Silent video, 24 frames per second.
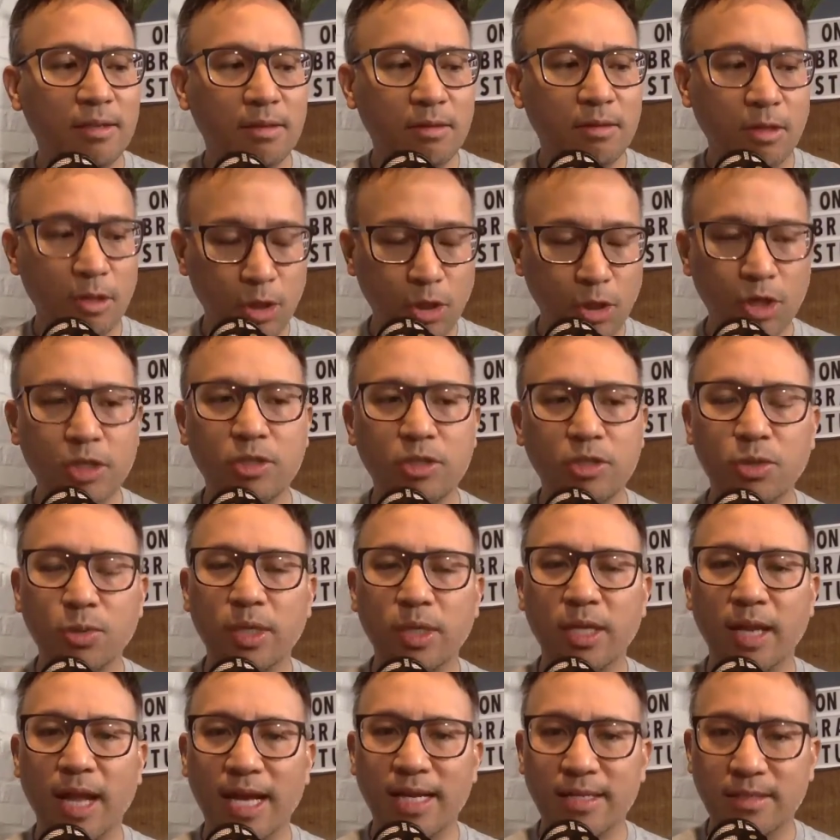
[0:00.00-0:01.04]
look to
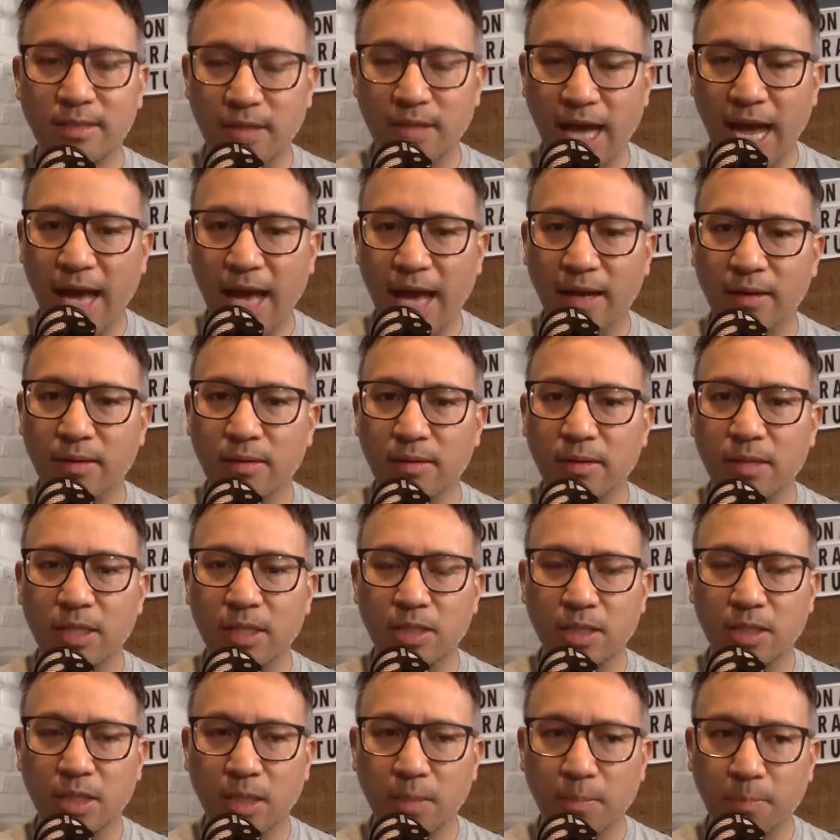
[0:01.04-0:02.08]
it as that. It's gonna